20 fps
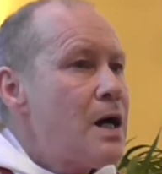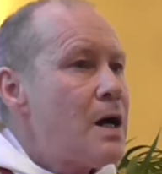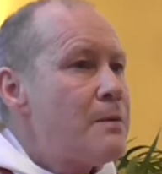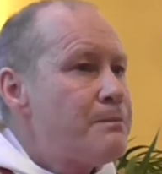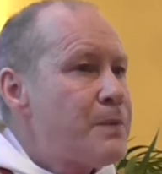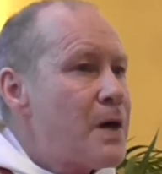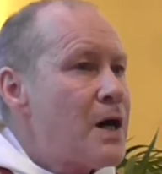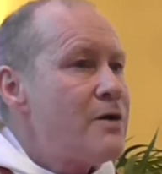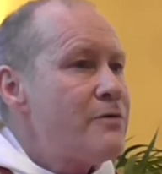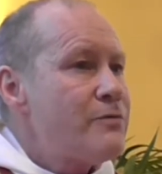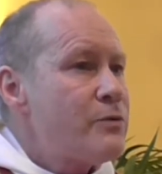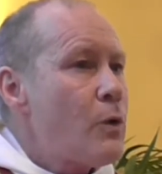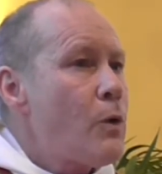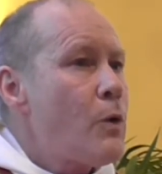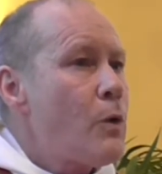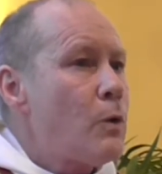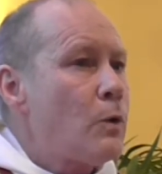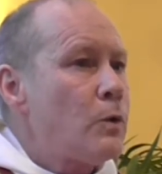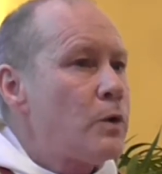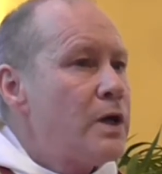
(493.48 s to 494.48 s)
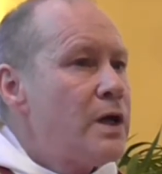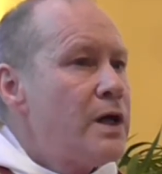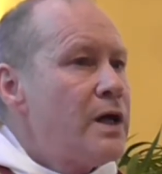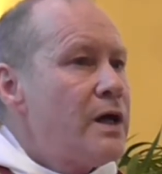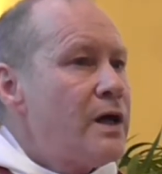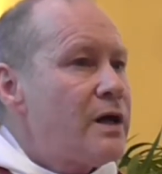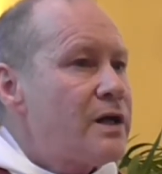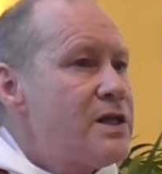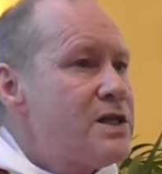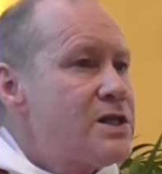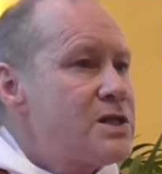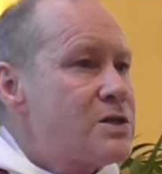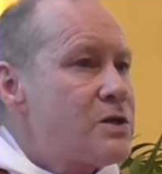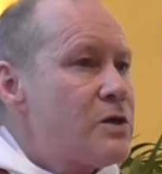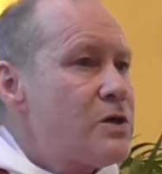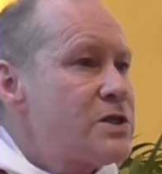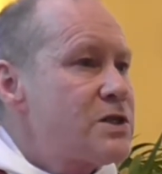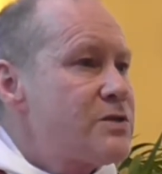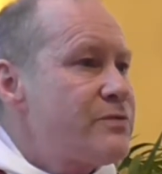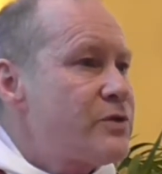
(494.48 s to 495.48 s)
above all,
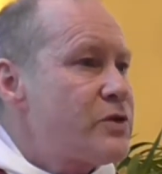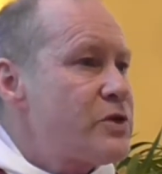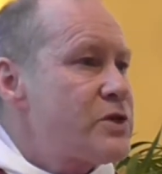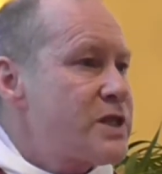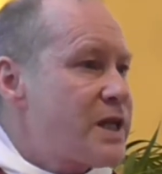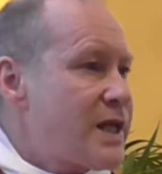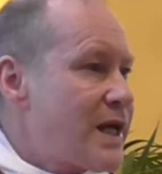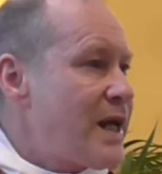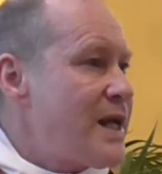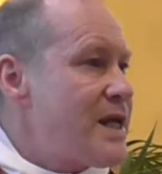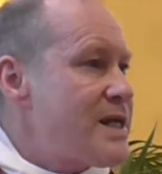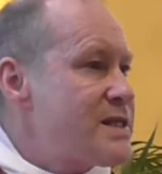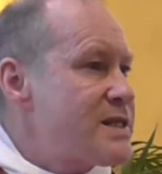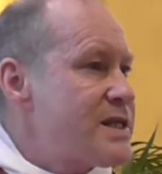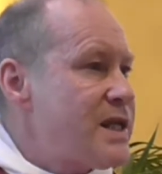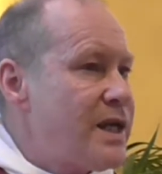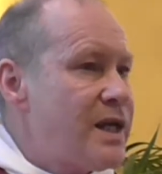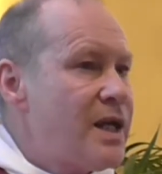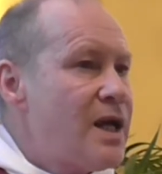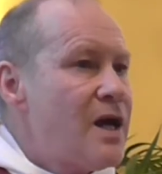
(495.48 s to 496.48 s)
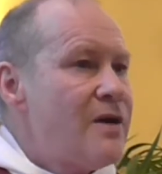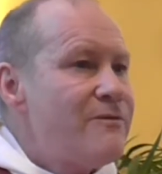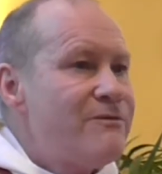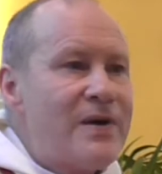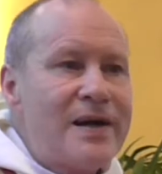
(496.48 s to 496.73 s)
Christos Voskrese,